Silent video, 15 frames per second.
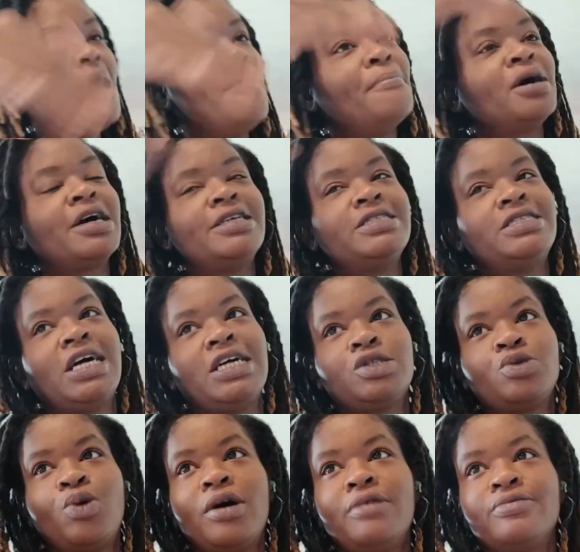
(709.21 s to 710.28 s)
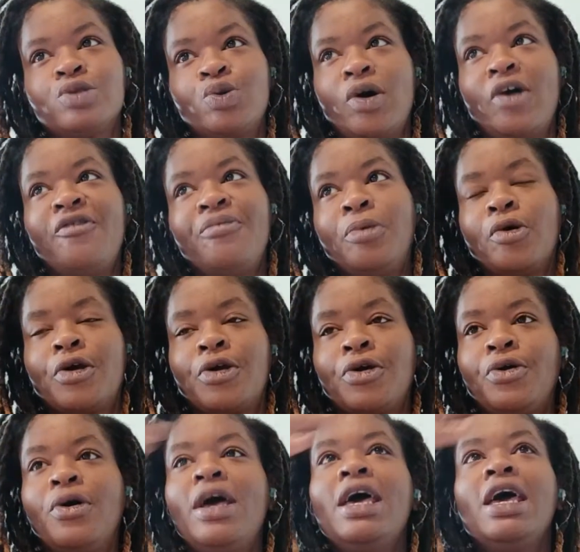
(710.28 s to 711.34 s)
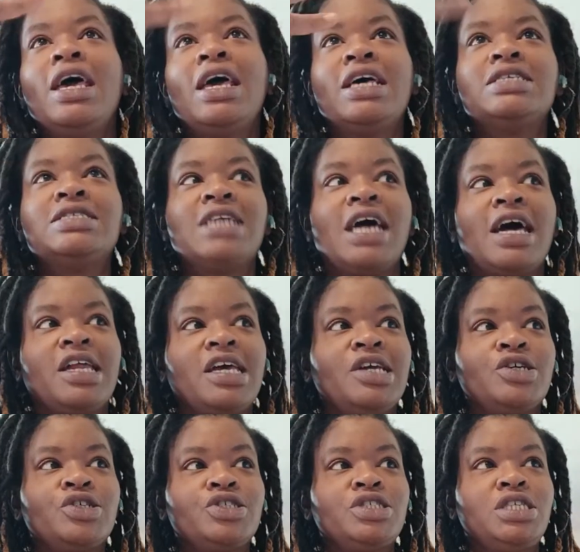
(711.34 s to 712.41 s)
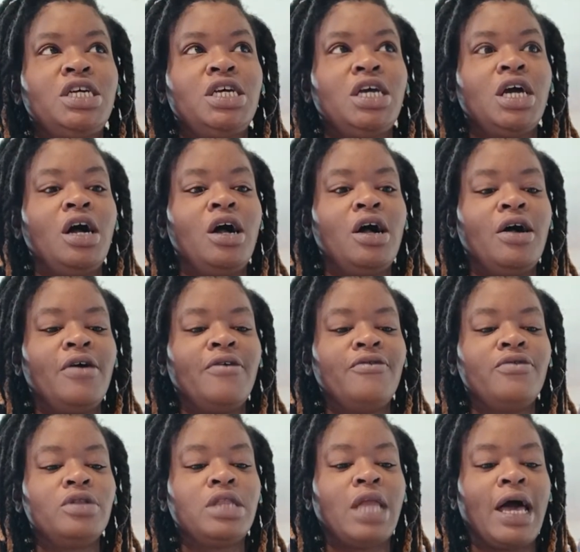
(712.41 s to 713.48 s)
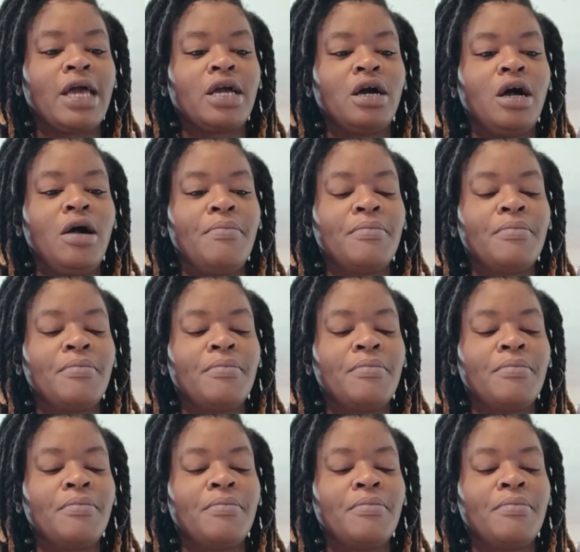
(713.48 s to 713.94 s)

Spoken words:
because that 12-12 portal is that energy of like